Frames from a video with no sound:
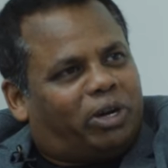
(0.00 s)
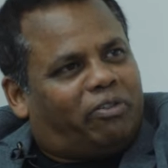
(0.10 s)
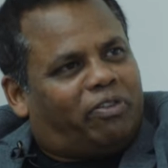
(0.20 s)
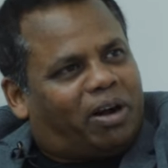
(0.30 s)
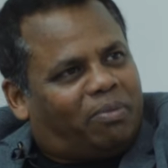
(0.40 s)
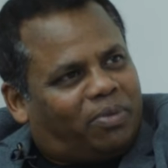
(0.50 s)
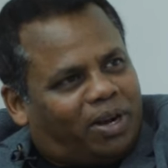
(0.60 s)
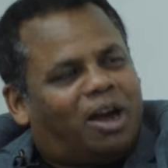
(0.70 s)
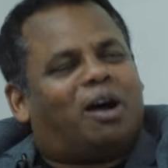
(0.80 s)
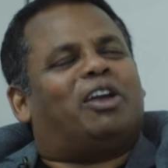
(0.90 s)
Manila, were you from?
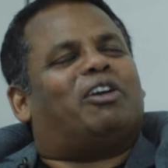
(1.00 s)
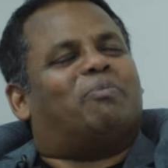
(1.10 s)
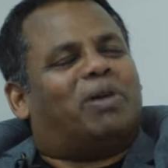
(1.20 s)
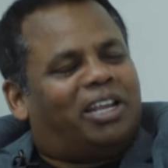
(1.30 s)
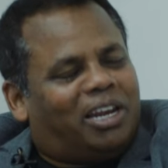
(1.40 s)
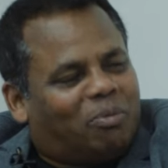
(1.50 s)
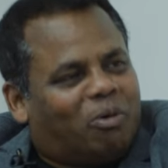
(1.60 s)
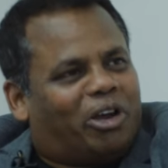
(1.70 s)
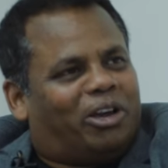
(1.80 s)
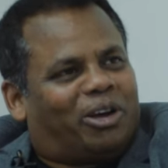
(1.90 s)
Manila. Oh, you're a Manila, Manila
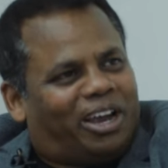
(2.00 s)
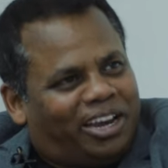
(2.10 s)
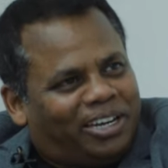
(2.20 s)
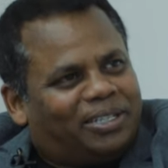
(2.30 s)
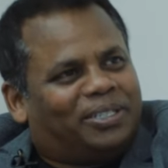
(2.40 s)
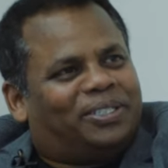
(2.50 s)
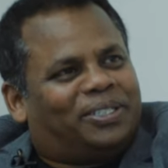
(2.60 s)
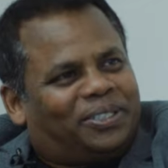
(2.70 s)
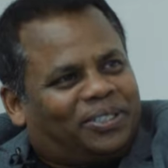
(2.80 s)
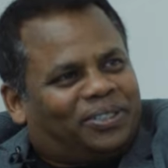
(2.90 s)
boy. Okay. Although I came
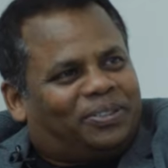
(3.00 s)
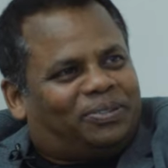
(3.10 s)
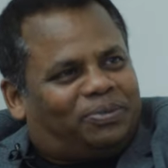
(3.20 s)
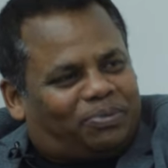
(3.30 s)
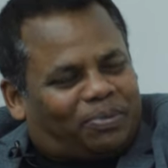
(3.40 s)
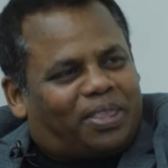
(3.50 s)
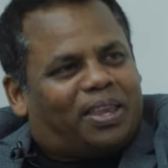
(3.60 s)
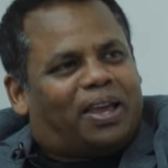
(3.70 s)
from the northern part,